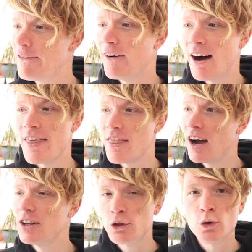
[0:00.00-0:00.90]
find that
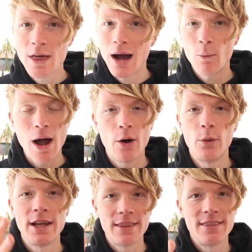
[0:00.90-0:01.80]
I do that
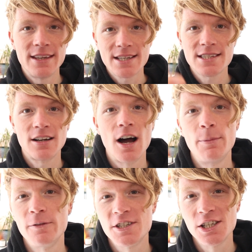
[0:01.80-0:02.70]
well in this type of